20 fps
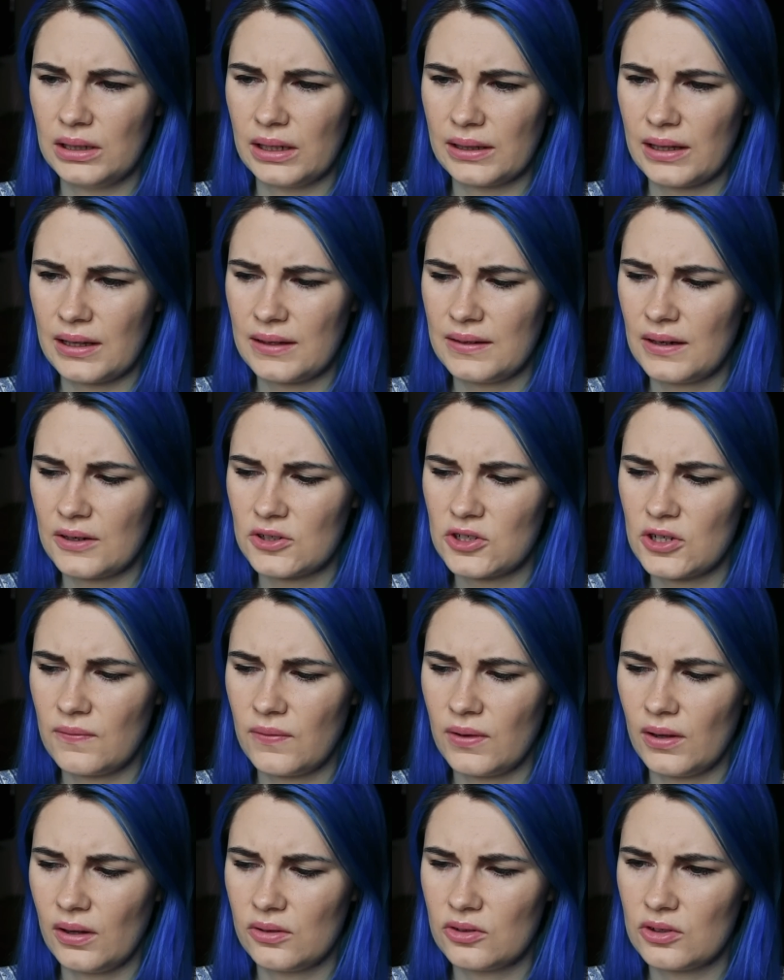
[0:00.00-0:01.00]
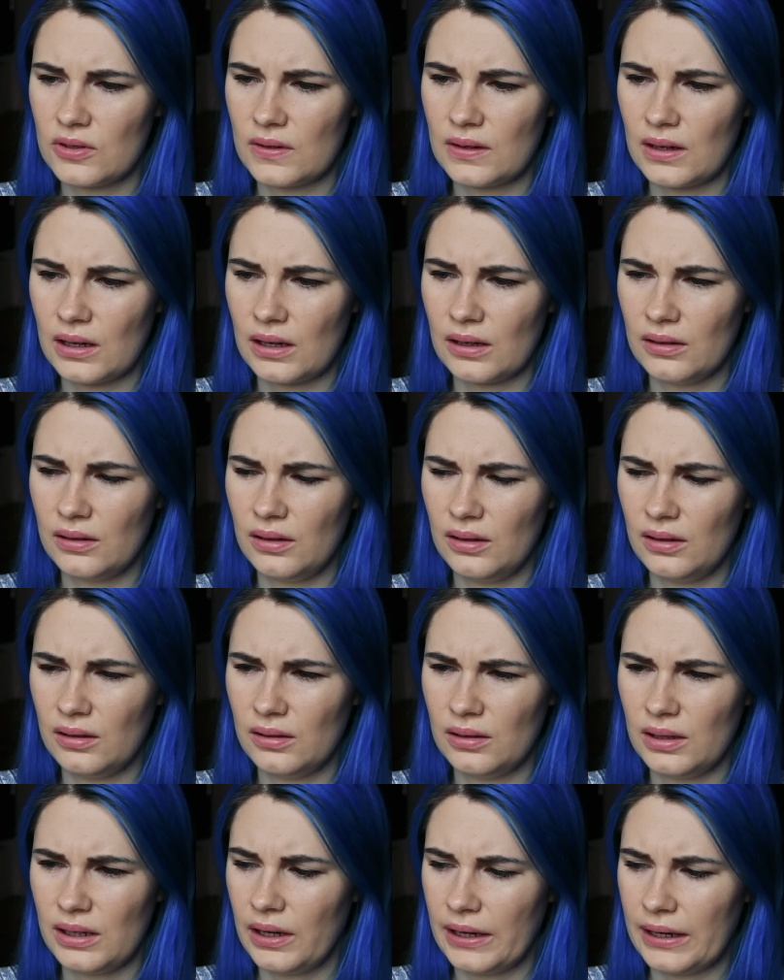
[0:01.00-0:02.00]
Like that section felt just like a
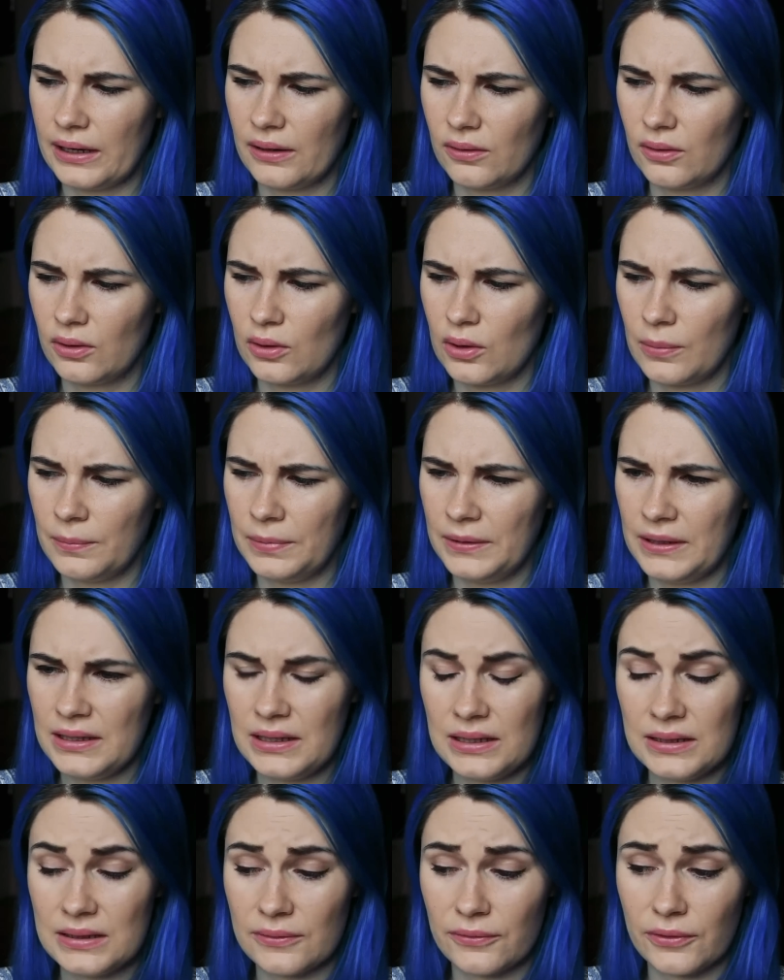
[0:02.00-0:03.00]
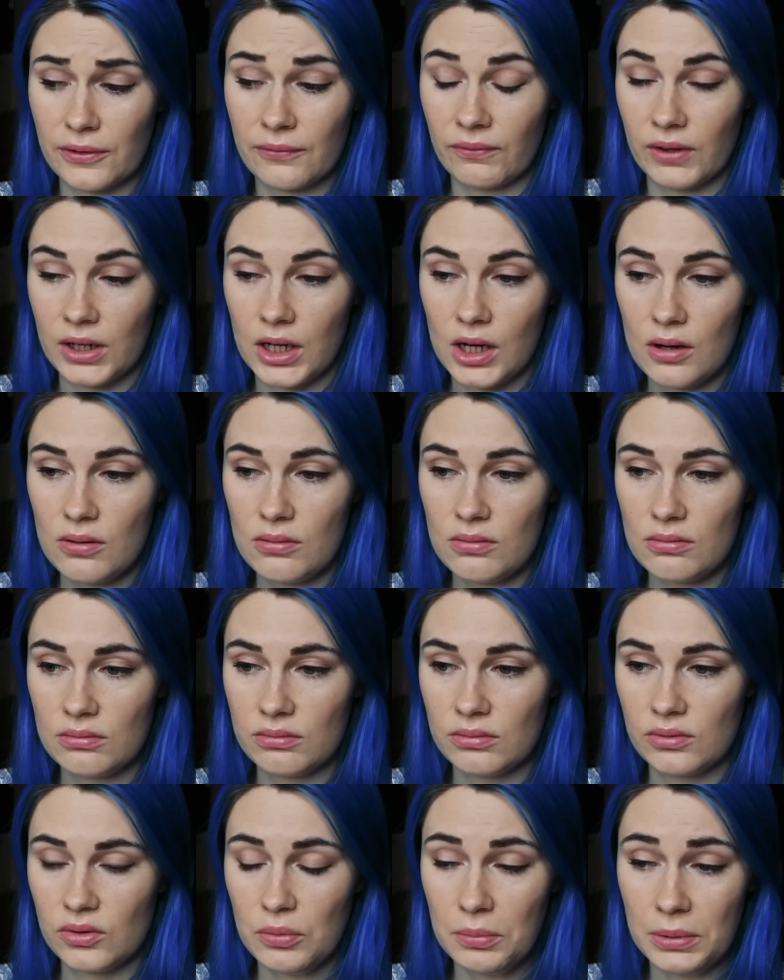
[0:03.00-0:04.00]
little, like a completely different video
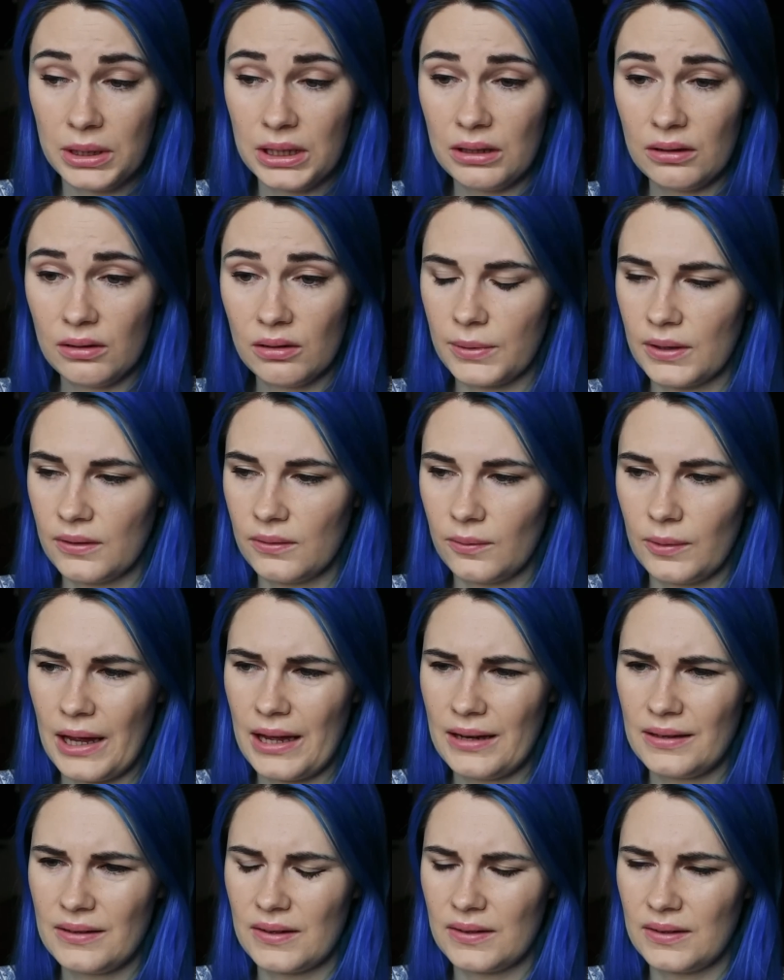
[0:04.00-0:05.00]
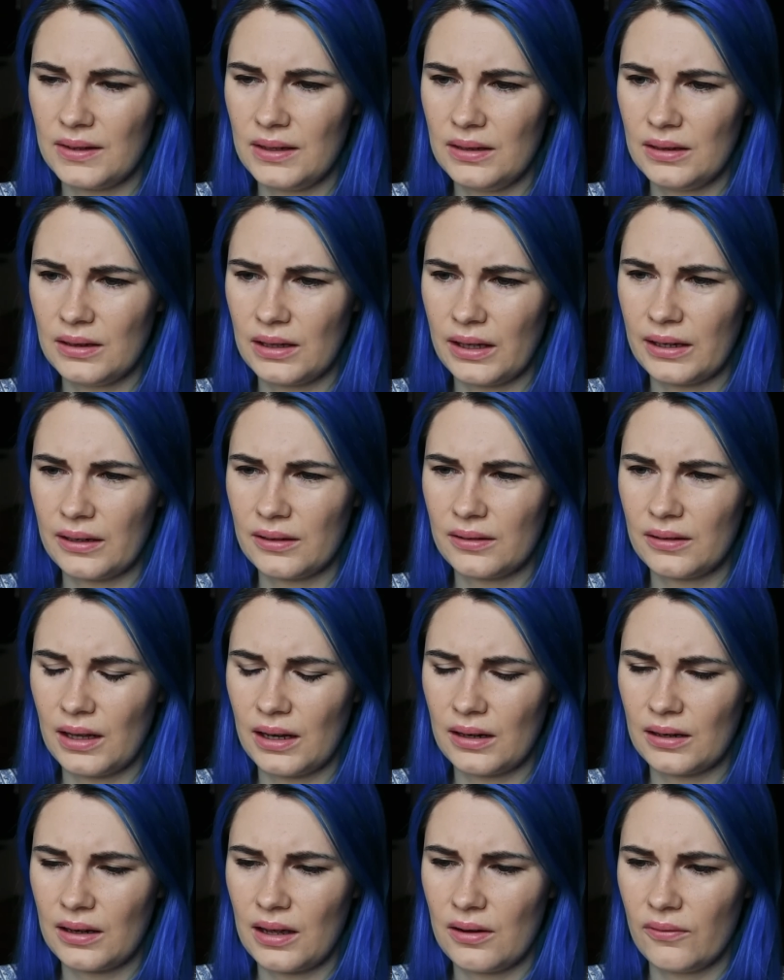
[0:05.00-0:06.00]
to me, because we hadn't seen like
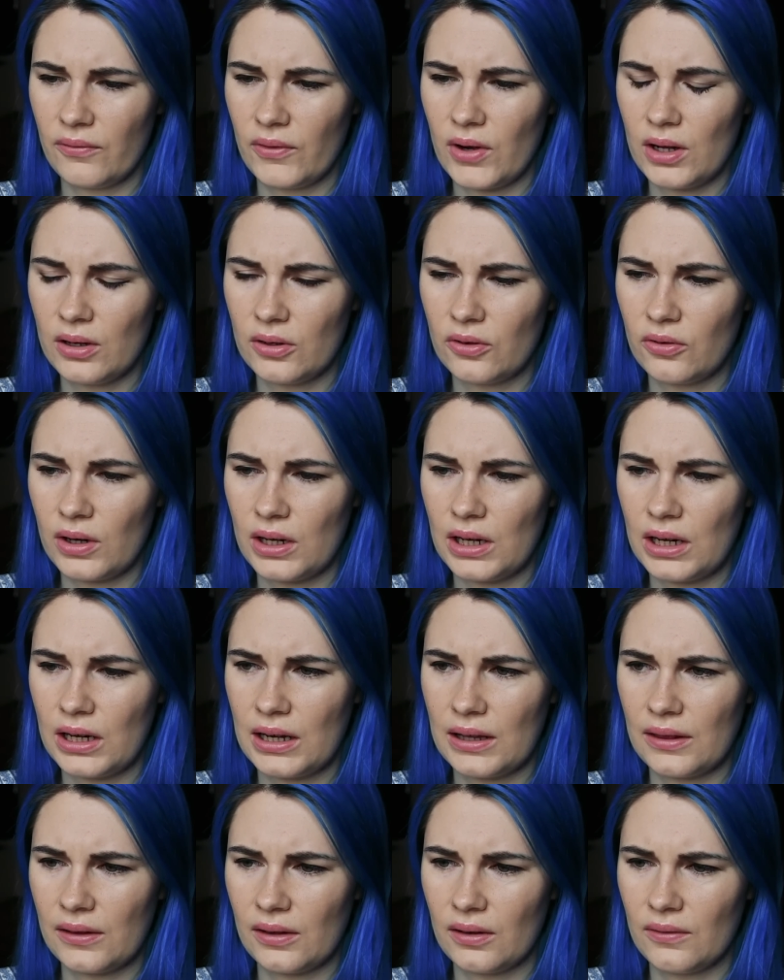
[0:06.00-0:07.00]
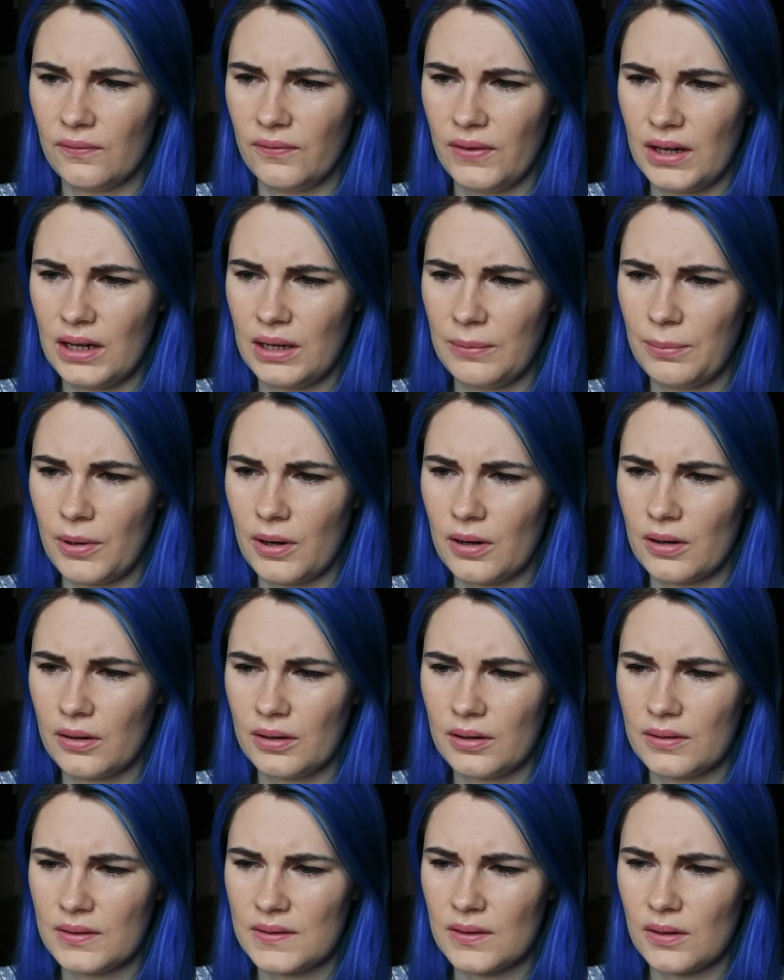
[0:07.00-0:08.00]
that kind of color grading and the confetti
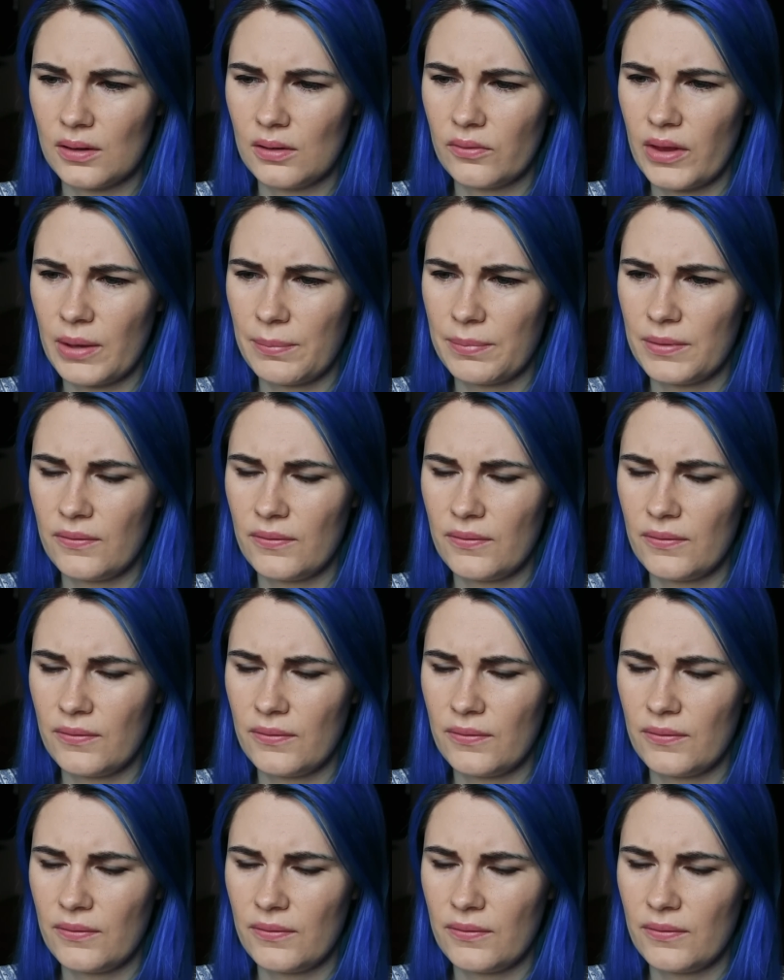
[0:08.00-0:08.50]
part and all of that